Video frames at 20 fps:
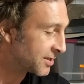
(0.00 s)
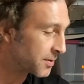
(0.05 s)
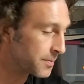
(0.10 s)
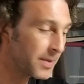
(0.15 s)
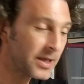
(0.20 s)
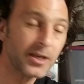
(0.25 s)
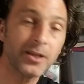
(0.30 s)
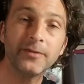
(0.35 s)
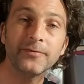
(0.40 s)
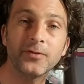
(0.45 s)

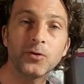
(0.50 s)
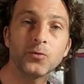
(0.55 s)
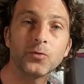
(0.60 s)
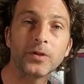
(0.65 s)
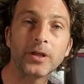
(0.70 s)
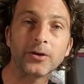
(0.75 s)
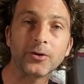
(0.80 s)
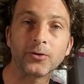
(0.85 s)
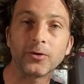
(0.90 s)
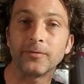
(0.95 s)
So many of
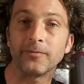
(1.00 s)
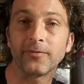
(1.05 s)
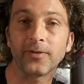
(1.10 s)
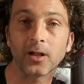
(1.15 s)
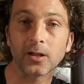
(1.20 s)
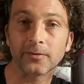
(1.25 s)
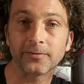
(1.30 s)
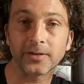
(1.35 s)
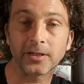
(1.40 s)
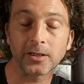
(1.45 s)
you that are
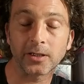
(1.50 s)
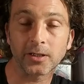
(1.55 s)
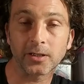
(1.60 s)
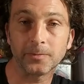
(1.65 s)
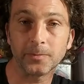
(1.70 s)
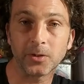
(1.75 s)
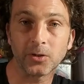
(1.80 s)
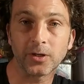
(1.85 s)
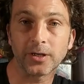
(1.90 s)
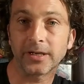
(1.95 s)
involved in the
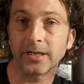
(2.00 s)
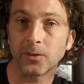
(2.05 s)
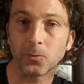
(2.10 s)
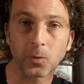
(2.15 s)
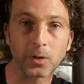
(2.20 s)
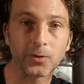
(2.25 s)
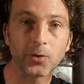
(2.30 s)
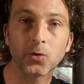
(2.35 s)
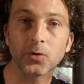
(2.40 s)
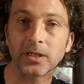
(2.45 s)

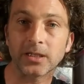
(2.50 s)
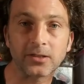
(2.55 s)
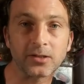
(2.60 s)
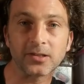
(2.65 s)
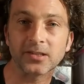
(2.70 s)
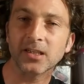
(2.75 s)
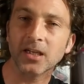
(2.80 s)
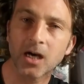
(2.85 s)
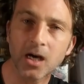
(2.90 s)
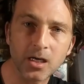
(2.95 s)
community will know
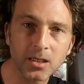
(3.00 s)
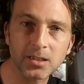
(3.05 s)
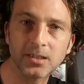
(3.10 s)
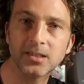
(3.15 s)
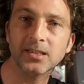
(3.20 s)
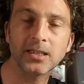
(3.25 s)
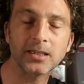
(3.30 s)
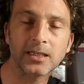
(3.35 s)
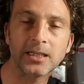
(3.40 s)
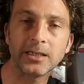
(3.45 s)
that there's
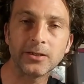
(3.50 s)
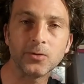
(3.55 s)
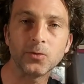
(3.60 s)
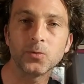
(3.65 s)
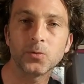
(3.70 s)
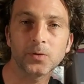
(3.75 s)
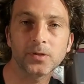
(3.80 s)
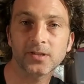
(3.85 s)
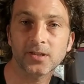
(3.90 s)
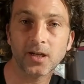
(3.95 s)
constantly
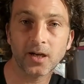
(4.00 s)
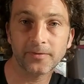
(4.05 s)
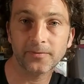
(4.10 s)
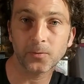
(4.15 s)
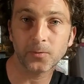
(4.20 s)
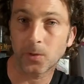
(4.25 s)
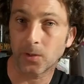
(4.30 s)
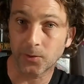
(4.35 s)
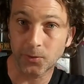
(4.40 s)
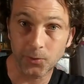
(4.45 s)
new
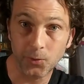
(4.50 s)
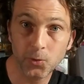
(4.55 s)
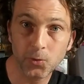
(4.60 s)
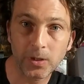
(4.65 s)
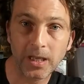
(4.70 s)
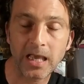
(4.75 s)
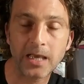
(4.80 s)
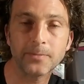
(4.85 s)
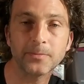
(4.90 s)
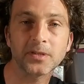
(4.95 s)
software,
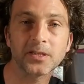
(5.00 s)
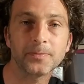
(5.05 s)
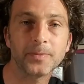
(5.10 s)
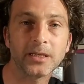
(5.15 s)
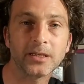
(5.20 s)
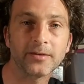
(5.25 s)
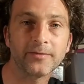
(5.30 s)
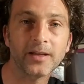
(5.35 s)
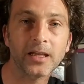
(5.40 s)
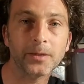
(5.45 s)
new games
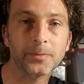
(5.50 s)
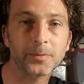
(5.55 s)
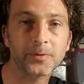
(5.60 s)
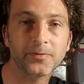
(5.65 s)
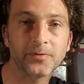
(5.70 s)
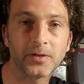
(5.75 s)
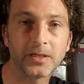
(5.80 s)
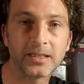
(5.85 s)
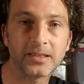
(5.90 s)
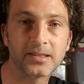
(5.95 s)
being
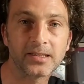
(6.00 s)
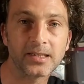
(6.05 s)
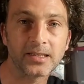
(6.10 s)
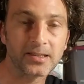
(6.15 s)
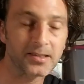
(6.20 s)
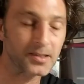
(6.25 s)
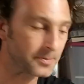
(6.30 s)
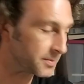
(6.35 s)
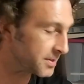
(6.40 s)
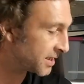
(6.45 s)
developed for these
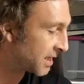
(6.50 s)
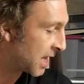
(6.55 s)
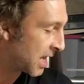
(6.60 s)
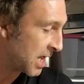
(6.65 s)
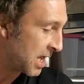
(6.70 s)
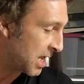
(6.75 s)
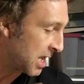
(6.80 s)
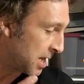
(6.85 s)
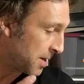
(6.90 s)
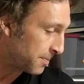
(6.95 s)
systems
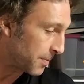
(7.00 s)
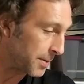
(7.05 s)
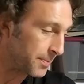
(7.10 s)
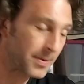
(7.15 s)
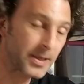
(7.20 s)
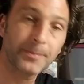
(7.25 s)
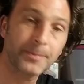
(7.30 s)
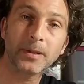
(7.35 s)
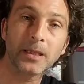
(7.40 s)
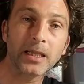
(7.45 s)

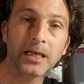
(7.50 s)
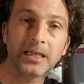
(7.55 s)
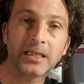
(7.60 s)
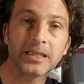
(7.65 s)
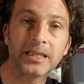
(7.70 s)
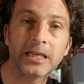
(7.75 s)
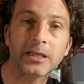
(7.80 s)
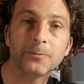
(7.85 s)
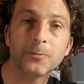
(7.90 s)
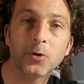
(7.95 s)
by people
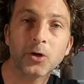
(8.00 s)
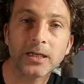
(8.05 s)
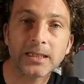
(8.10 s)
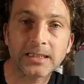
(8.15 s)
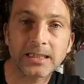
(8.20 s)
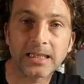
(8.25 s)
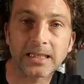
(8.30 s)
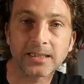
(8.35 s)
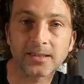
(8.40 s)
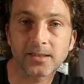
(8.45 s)
like Nick
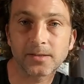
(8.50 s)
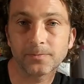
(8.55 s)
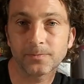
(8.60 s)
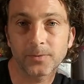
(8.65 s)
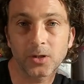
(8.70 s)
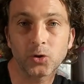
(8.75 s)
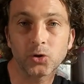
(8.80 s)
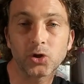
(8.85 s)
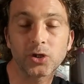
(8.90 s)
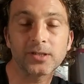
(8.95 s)
Morantes,
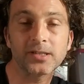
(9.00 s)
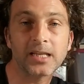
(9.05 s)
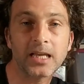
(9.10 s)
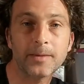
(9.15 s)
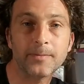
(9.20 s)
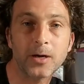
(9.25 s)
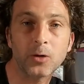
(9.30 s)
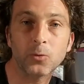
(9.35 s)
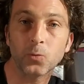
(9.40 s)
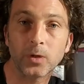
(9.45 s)
who
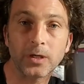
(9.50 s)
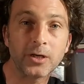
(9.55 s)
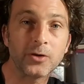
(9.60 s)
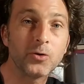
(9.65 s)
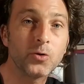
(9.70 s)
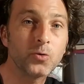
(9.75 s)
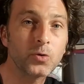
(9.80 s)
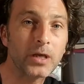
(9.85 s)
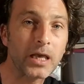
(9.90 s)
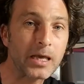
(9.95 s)
just came out with
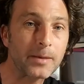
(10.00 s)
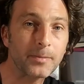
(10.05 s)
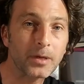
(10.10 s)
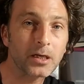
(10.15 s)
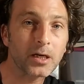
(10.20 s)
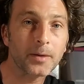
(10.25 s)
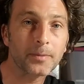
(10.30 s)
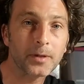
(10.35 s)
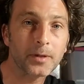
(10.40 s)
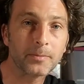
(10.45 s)
a new
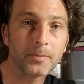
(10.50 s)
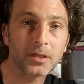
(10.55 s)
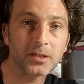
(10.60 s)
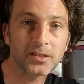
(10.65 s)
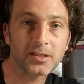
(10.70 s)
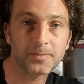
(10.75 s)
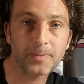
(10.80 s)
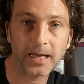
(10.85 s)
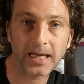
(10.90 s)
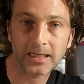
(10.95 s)
game a couple of
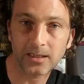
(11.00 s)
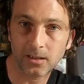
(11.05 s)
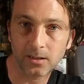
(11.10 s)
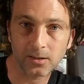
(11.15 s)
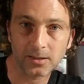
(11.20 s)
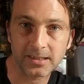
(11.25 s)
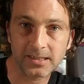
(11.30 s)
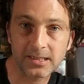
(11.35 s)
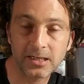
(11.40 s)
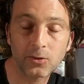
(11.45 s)
months back
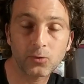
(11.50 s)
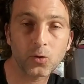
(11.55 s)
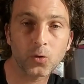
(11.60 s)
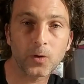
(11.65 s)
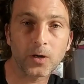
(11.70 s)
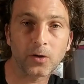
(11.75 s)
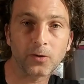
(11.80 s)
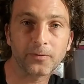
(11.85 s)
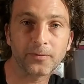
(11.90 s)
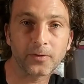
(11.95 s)
called
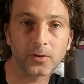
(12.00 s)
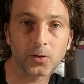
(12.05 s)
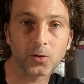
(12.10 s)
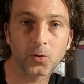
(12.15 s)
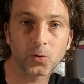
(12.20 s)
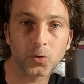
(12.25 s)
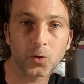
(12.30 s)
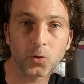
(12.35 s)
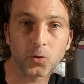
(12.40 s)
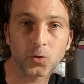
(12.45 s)
0 Hour for the
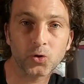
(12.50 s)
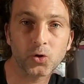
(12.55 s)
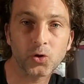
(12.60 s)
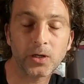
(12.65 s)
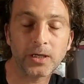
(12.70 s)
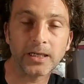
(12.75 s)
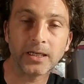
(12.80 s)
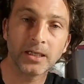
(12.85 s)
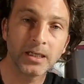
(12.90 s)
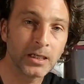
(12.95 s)
Coco
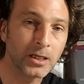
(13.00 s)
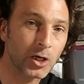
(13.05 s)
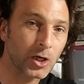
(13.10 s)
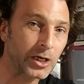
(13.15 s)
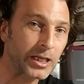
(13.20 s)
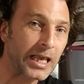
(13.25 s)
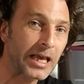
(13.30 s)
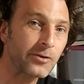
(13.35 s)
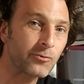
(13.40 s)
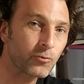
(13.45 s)
3,
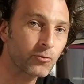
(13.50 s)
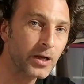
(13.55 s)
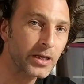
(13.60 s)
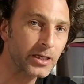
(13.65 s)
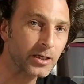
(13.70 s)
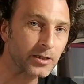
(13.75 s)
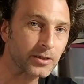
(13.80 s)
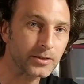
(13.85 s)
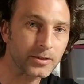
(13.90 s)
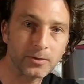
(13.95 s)
or Ken
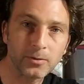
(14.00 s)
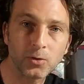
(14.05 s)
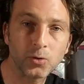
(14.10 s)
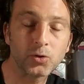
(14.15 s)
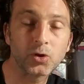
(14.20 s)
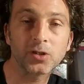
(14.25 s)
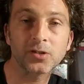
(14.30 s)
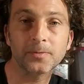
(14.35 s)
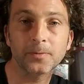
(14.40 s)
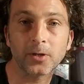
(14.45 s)
Reichard,
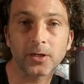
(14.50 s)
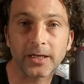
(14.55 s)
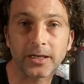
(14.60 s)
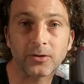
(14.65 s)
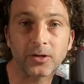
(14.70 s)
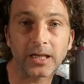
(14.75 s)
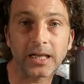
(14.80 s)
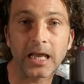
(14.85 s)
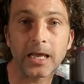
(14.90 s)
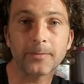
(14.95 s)
who just
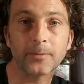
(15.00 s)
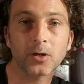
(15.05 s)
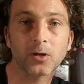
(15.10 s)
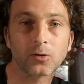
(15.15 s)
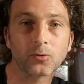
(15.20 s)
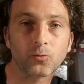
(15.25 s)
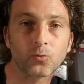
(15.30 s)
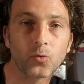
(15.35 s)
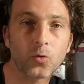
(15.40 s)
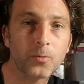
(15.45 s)
brought out a game
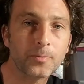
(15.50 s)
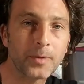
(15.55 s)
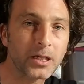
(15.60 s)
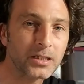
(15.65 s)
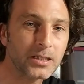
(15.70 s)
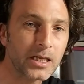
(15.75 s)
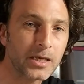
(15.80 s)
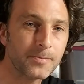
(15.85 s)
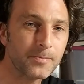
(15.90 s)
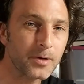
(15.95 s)
called
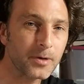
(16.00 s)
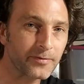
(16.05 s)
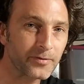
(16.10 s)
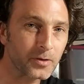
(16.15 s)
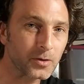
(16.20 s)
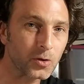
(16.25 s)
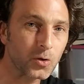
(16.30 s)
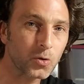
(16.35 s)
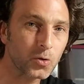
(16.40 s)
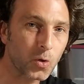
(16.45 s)
Robot Nightmare
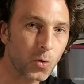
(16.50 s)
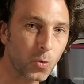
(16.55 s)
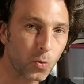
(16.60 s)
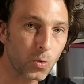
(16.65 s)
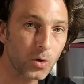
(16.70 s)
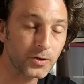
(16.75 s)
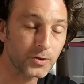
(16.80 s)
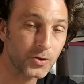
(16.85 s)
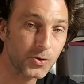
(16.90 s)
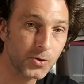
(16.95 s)
for the Coco
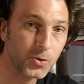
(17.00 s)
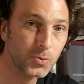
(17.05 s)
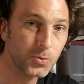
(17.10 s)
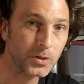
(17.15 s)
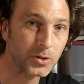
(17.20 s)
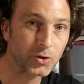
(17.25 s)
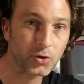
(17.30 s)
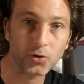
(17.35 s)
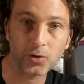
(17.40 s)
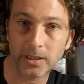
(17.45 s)
1,
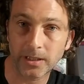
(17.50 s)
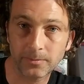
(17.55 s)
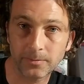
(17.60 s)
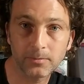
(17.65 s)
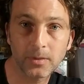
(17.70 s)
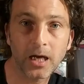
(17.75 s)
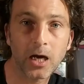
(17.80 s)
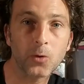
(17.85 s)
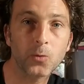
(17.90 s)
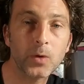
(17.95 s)
2 and 3
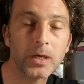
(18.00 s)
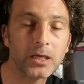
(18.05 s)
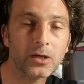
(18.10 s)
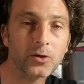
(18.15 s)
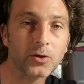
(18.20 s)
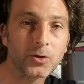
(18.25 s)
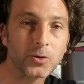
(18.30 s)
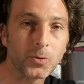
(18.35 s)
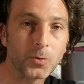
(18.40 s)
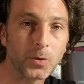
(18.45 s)
a
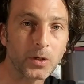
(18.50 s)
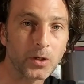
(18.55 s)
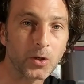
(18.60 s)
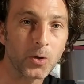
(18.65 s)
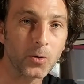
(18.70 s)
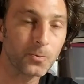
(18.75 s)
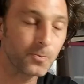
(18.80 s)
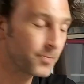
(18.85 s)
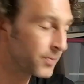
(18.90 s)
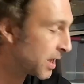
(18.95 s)
week or two
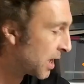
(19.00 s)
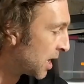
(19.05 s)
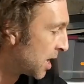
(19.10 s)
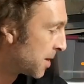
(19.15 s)
ago.